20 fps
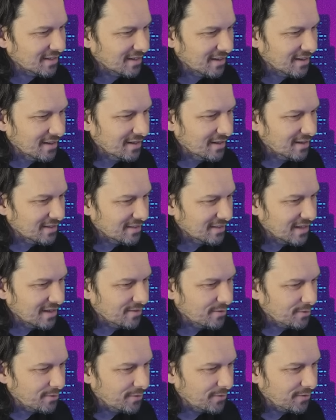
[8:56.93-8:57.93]
Ah,
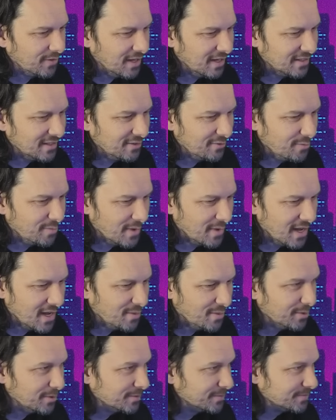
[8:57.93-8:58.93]
that reflective
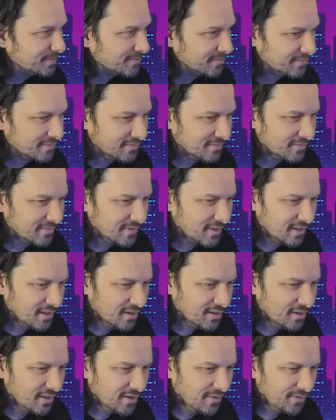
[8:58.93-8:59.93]
marble
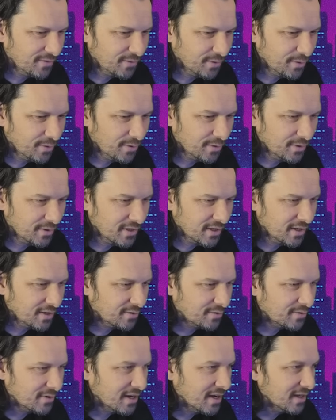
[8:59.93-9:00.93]
on that floor looking
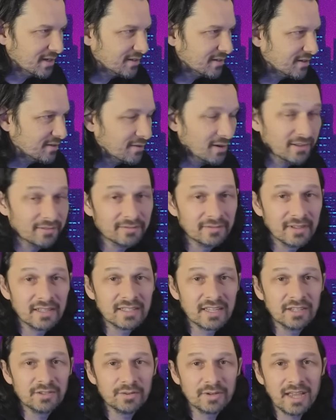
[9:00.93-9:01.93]
great. Right, let's
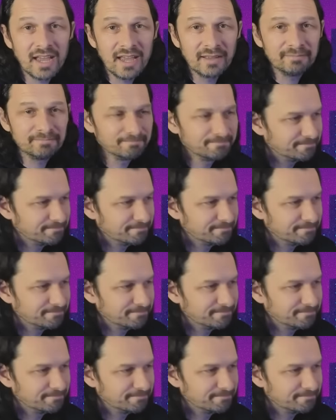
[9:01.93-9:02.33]
get into a game.